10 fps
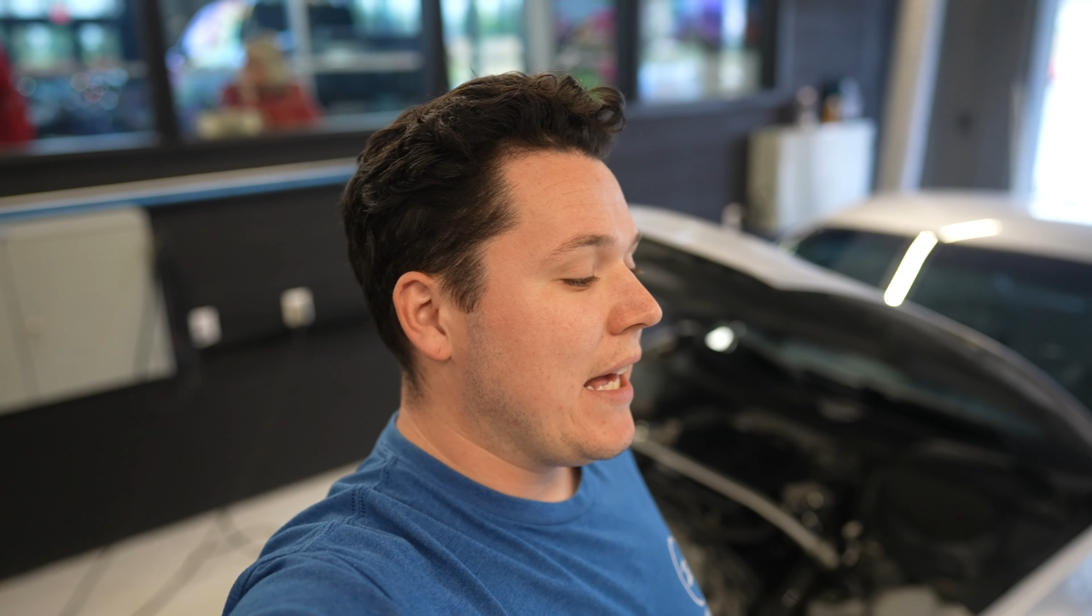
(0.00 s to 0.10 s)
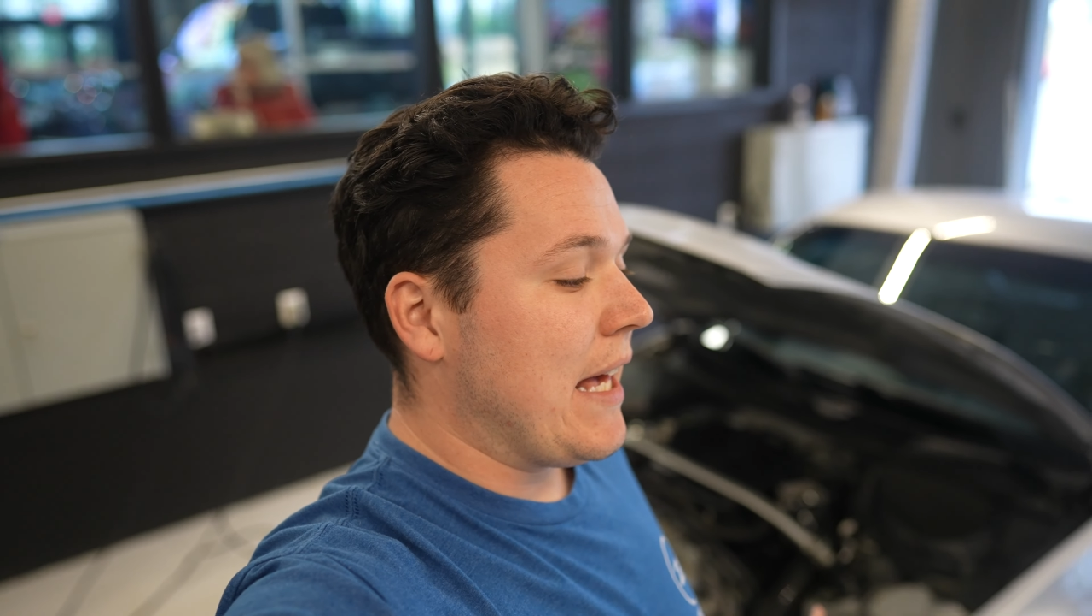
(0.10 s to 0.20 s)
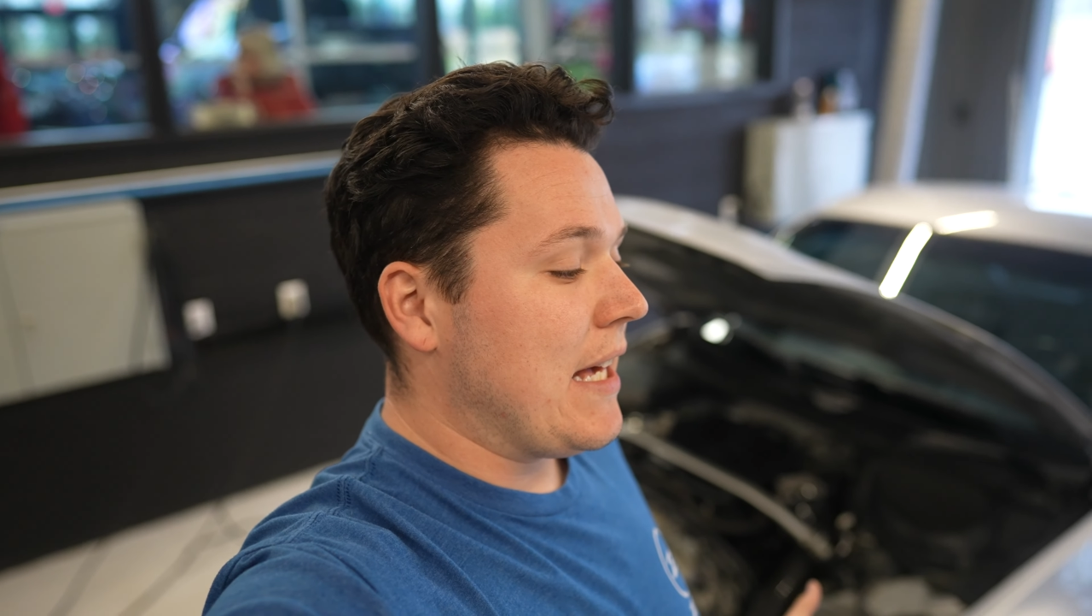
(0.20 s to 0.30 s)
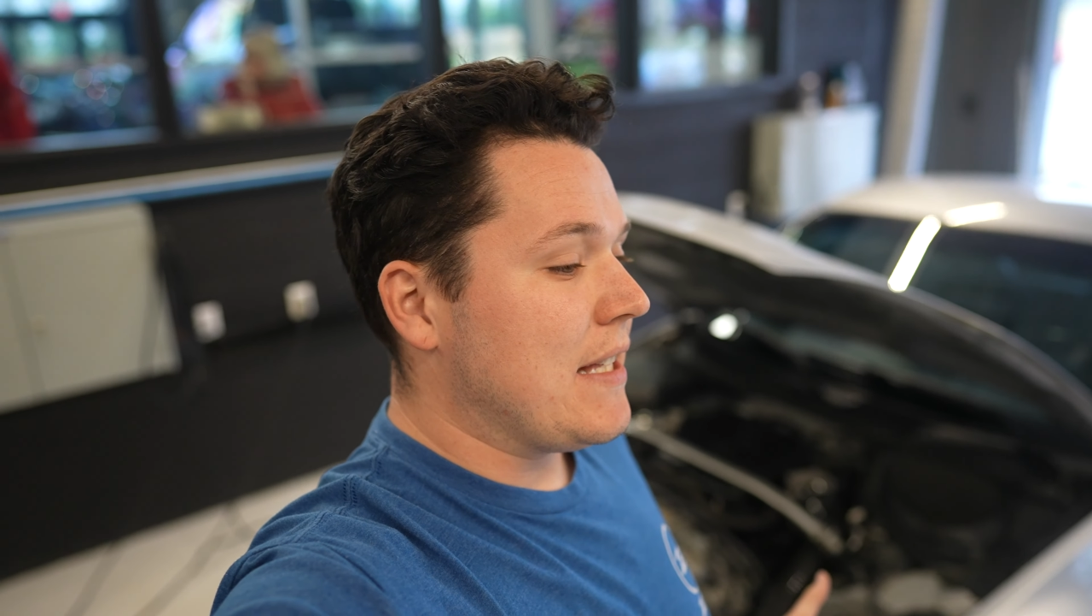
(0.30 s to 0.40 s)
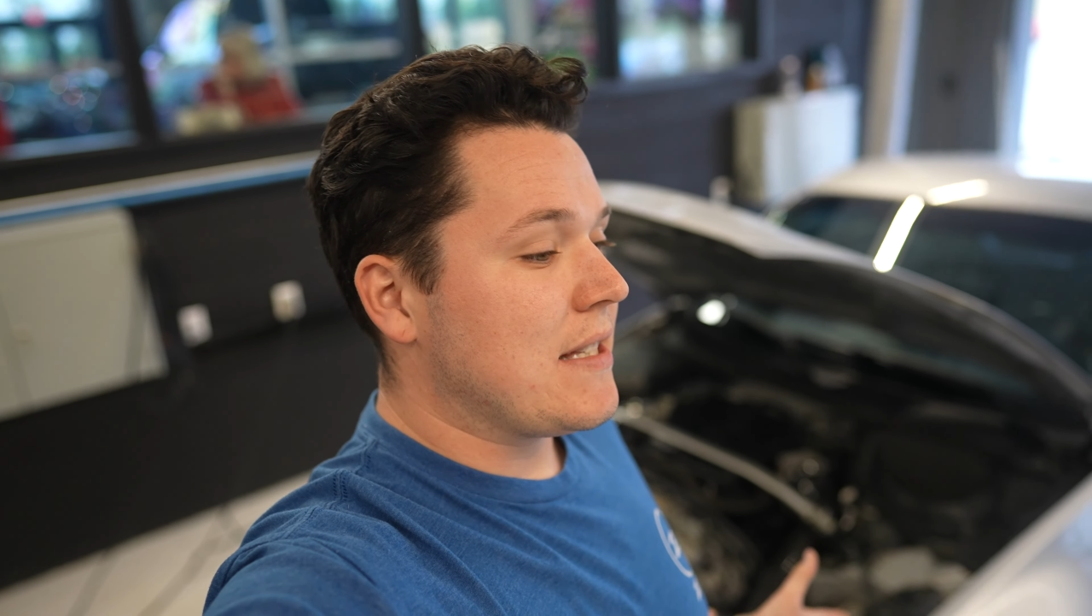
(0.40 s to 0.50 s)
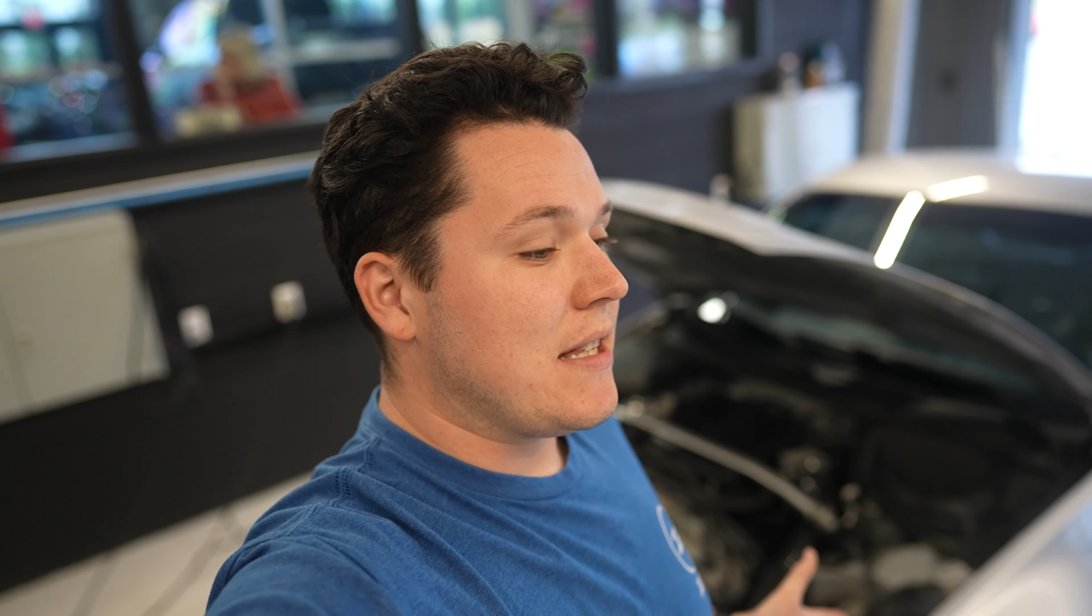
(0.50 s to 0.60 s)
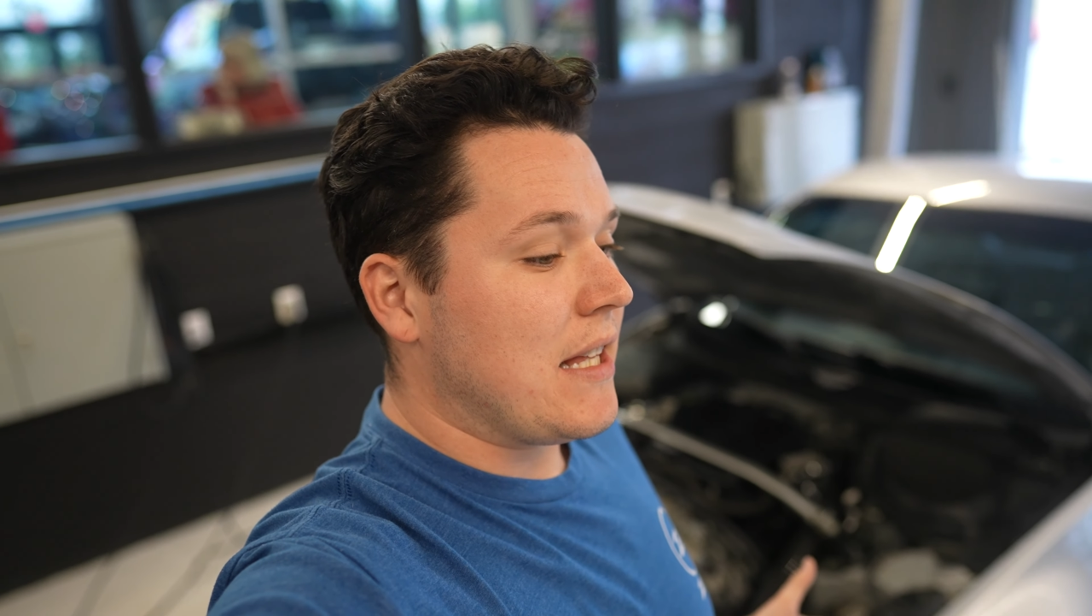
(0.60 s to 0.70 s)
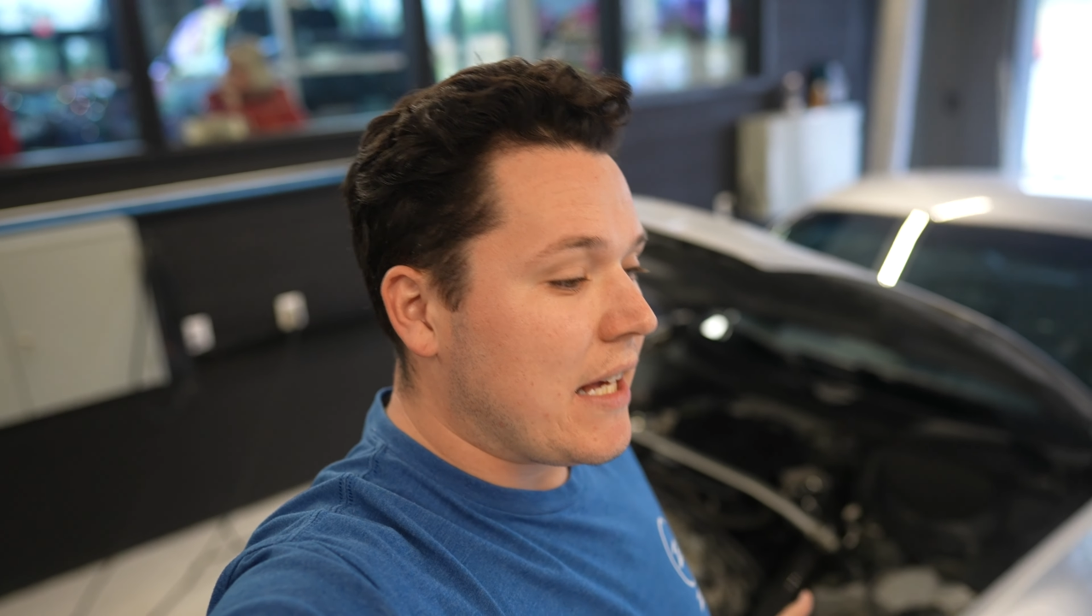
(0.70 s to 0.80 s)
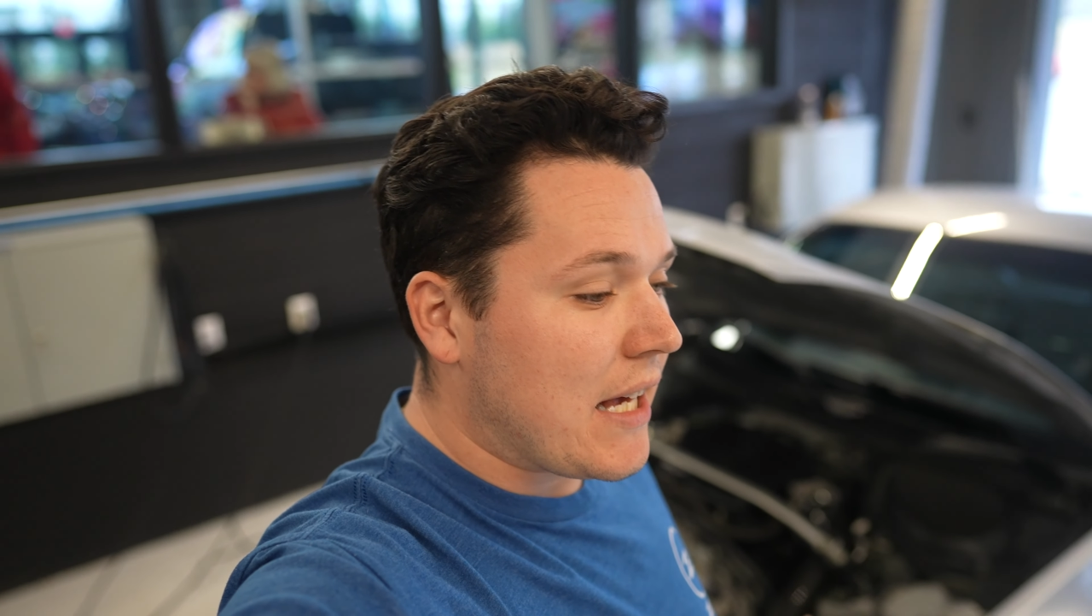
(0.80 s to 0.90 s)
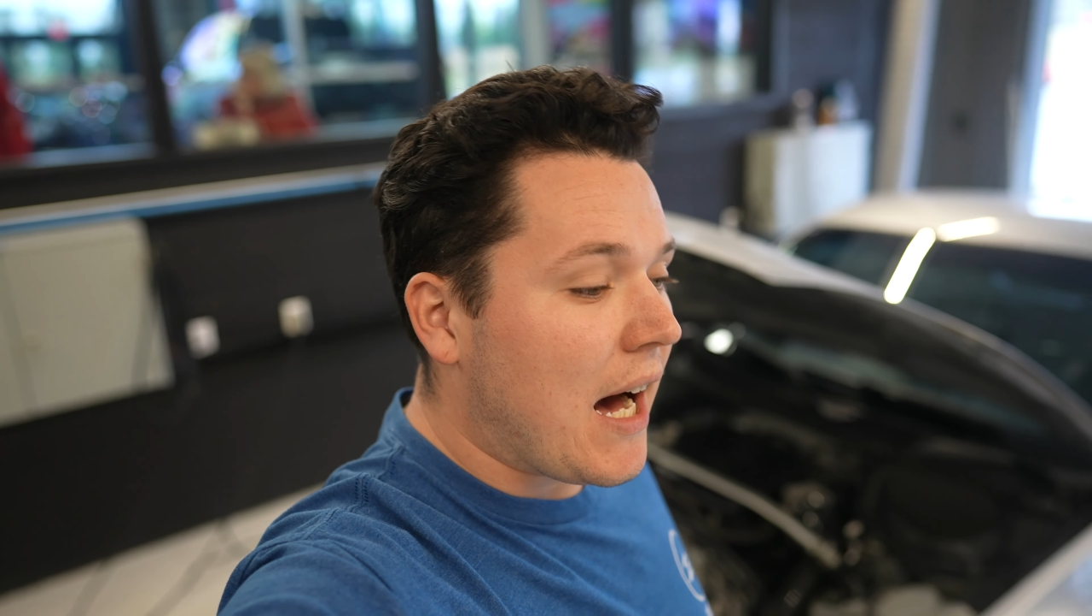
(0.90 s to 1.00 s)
is the